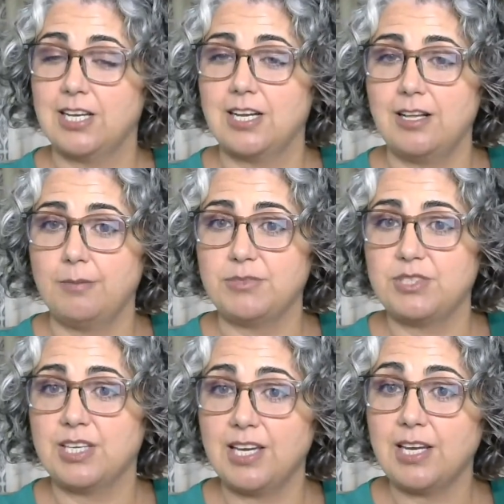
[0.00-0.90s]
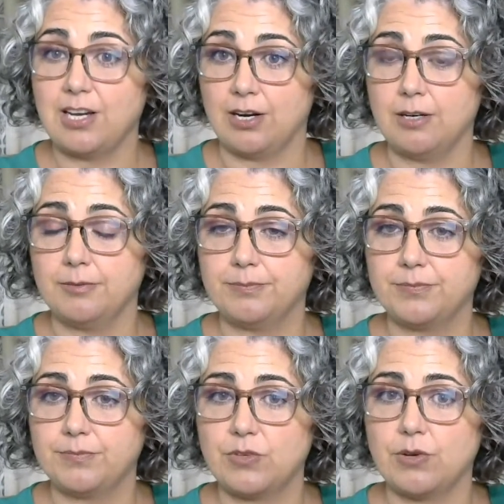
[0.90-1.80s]
to get here.
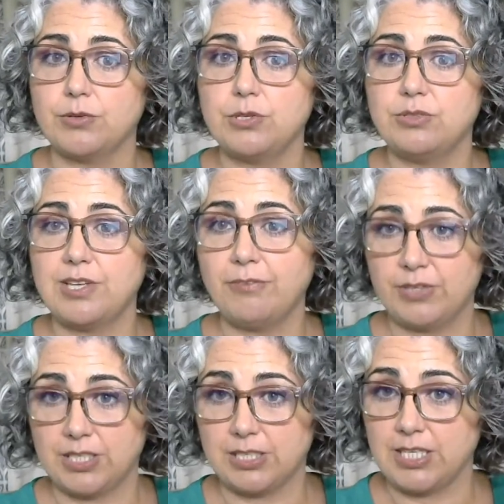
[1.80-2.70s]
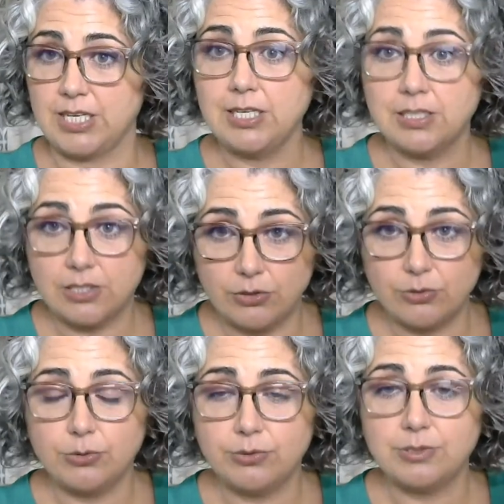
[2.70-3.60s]
So you definitely
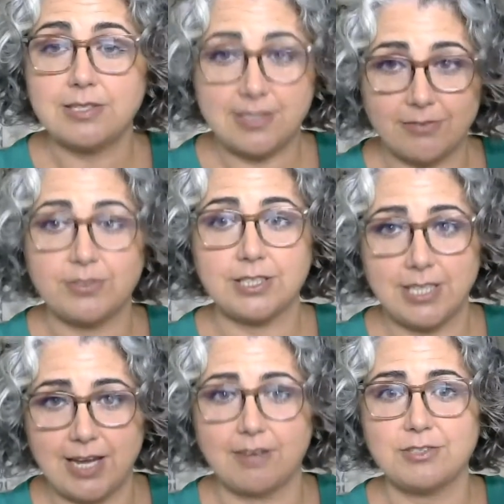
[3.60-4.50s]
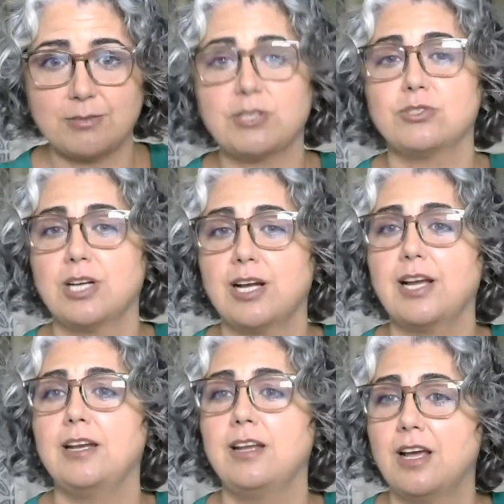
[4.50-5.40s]
have a special
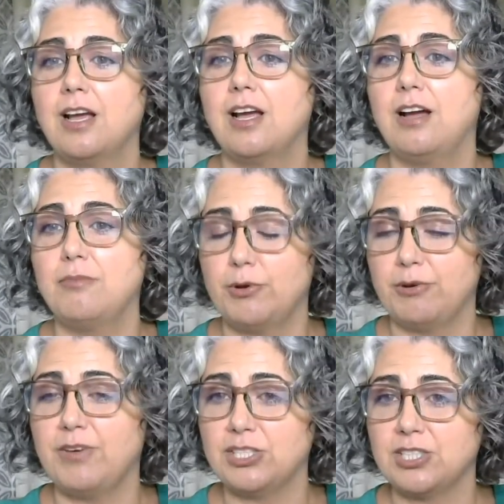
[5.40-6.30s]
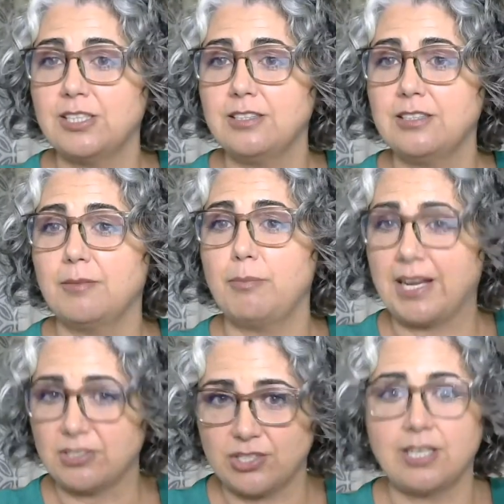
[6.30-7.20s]
kind of motivation, a
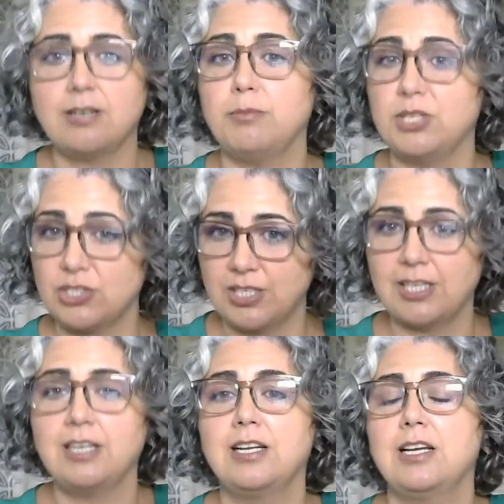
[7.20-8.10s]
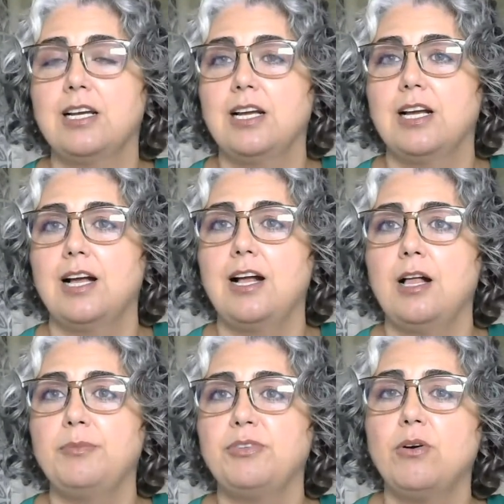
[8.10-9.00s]
passion, a mission.
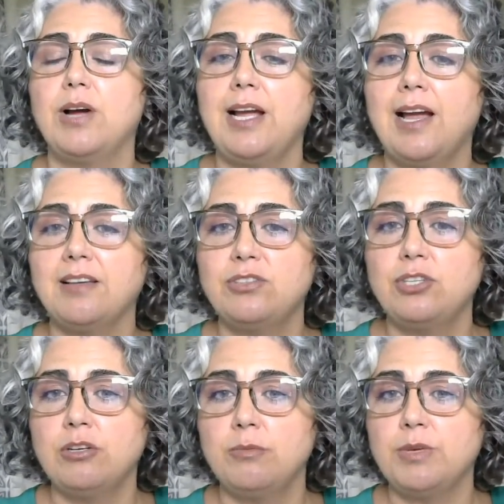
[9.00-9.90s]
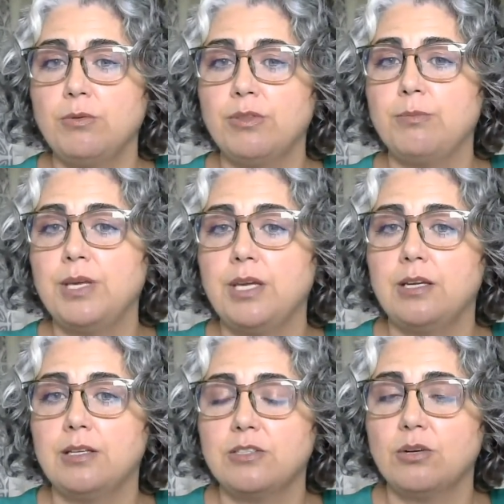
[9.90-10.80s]
So I asked you to meet with
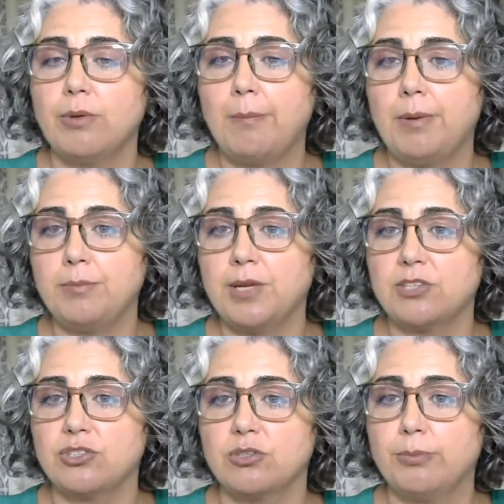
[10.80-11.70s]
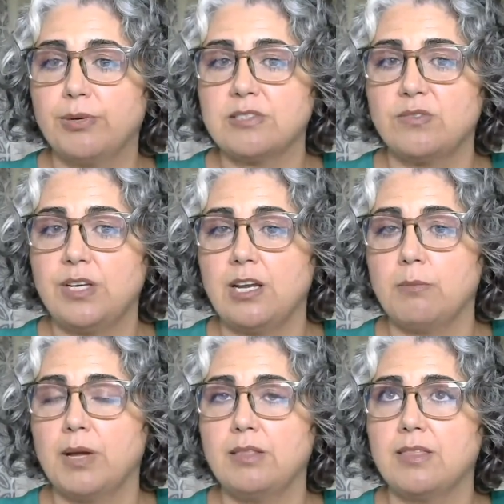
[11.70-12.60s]
me to wrap up National Breastfeeding
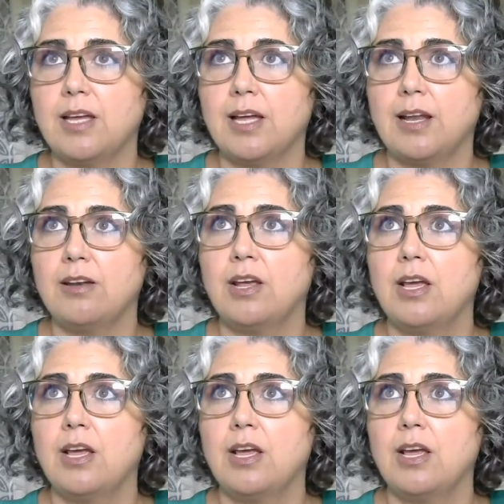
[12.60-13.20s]
Month, and